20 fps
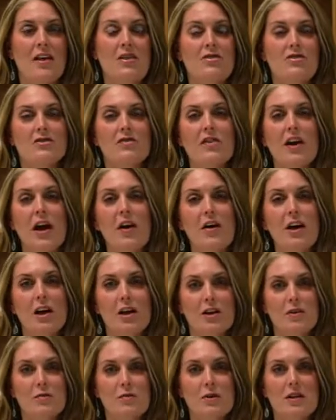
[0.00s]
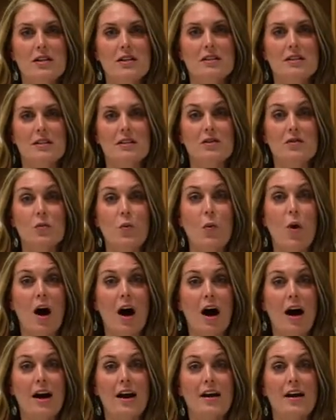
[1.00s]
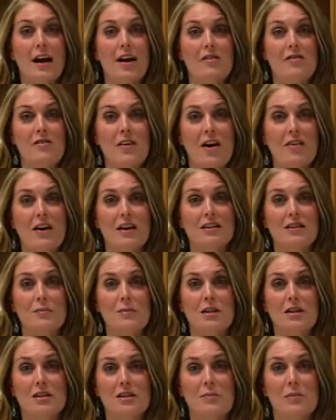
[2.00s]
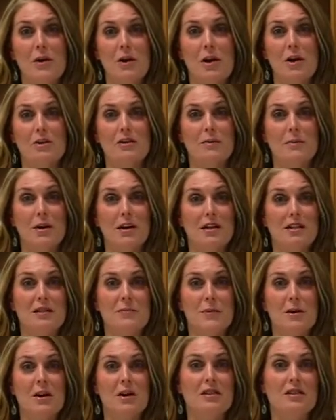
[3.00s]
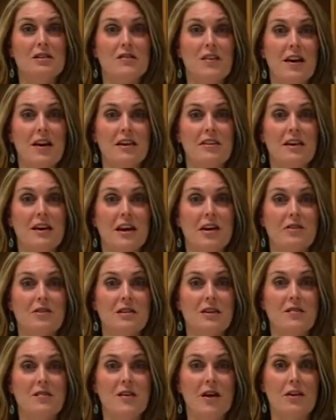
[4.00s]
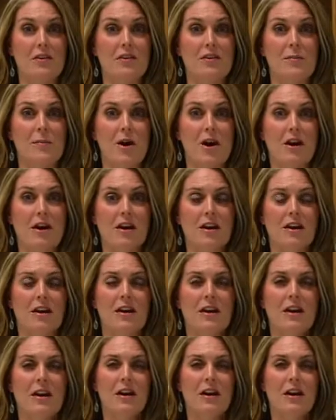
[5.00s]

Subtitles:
and there's very good reasons why I've found that to be superior to my experience of anything else I've found in the market.